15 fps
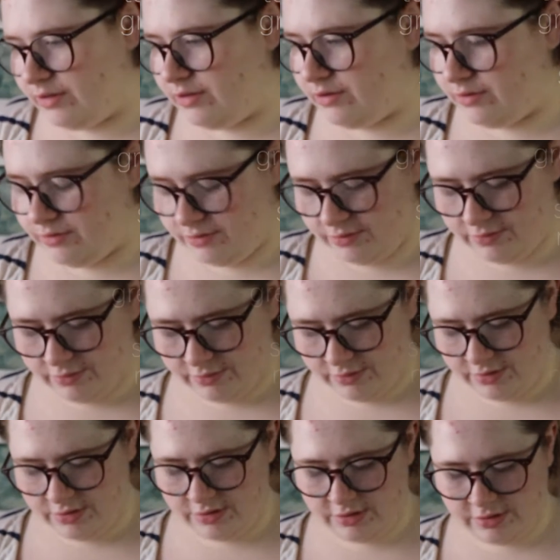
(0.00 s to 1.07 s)

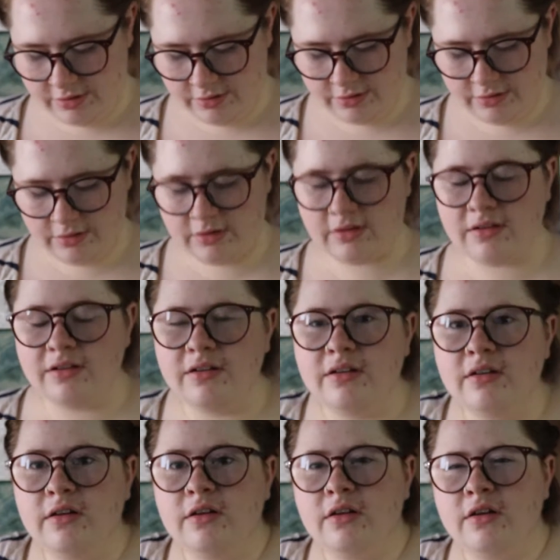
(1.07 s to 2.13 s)
those
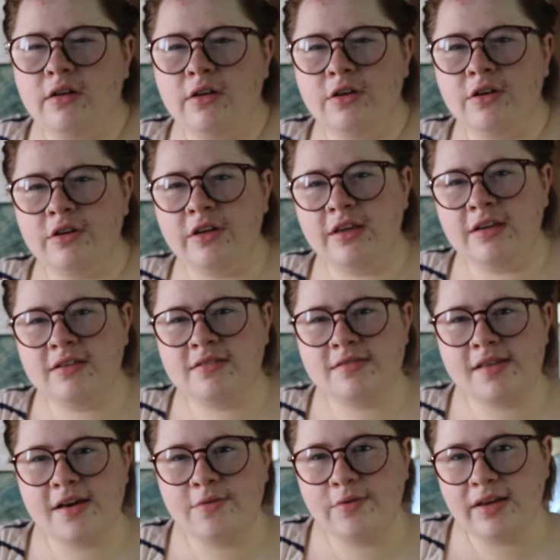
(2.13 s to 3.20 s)
cookies
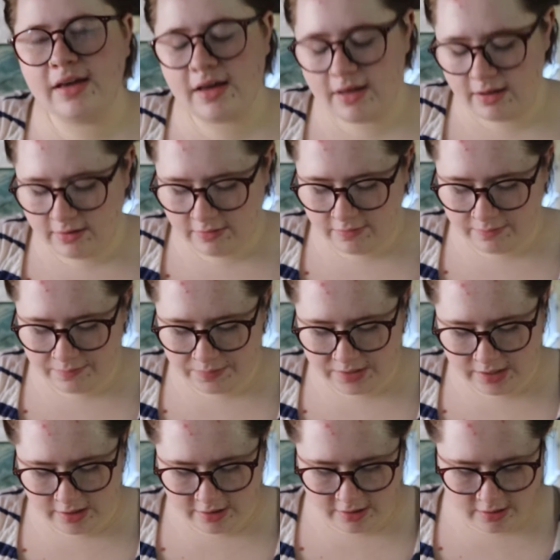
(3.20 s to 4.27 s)
that we get,
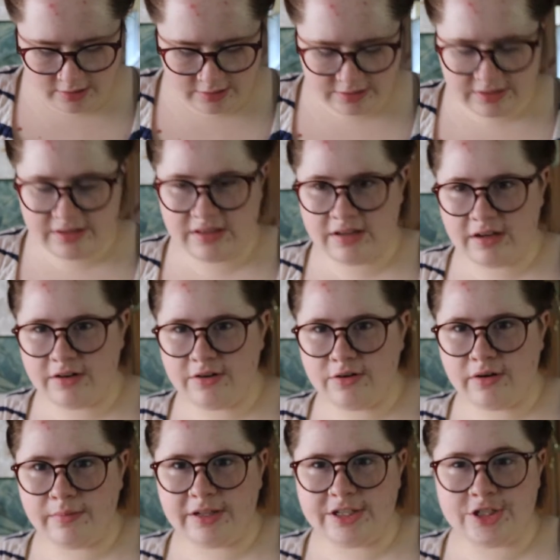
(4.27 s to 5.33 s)
but ours I think are
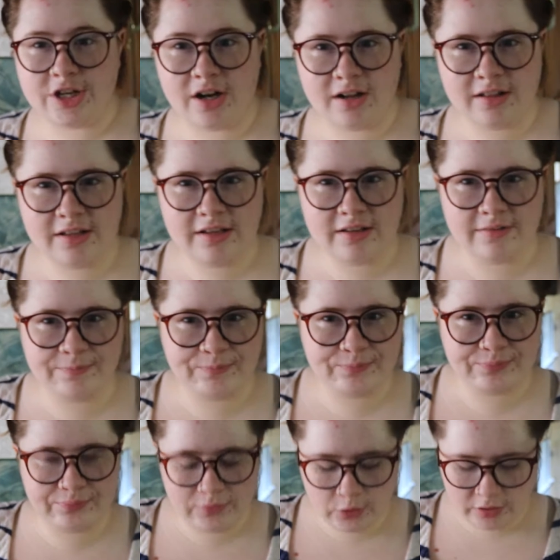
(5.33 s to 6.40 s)
normally chocolate
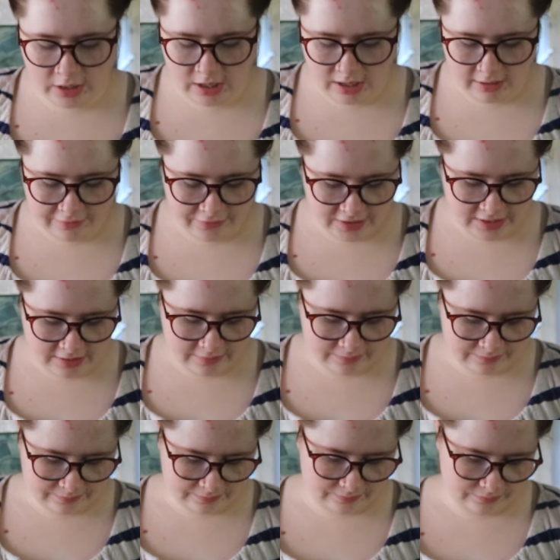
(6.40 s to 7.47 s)
or
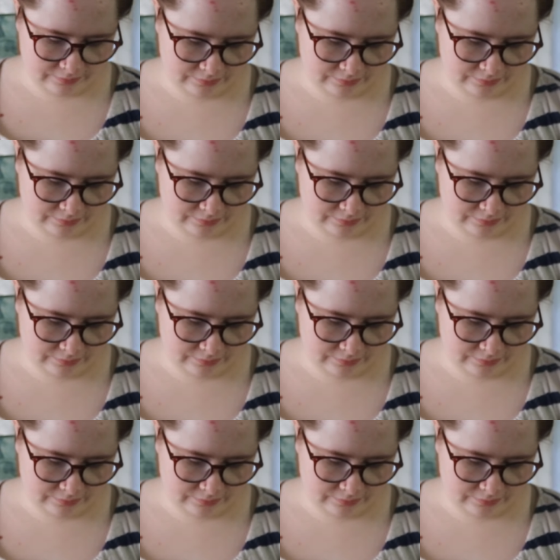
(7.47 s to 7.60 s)
coffee.